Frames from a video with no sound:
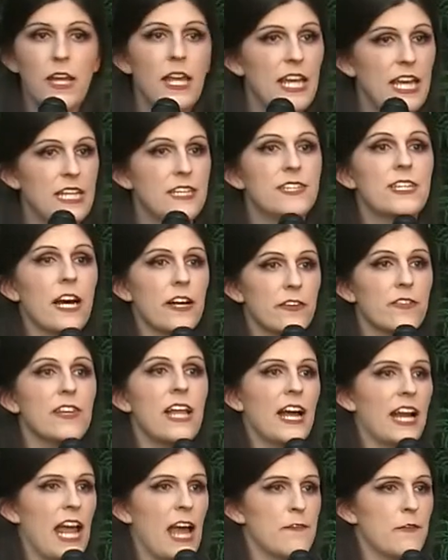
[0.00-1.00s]
He does
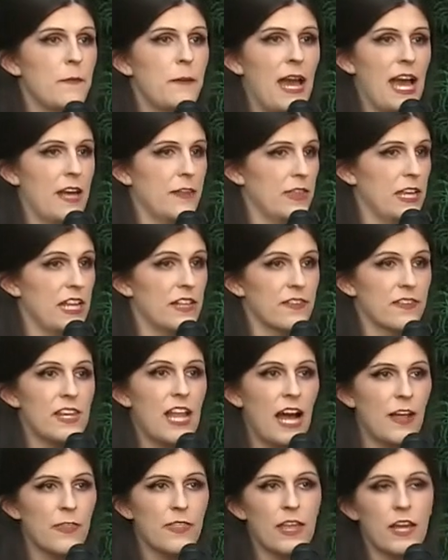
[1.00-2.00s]
not have a path. It's
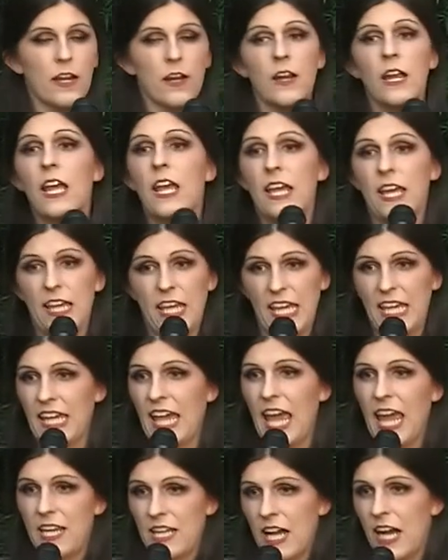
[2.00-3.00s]
not there. He
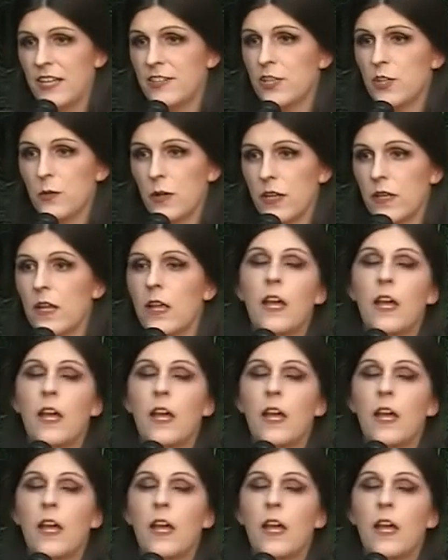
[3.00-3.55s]
cannot do it.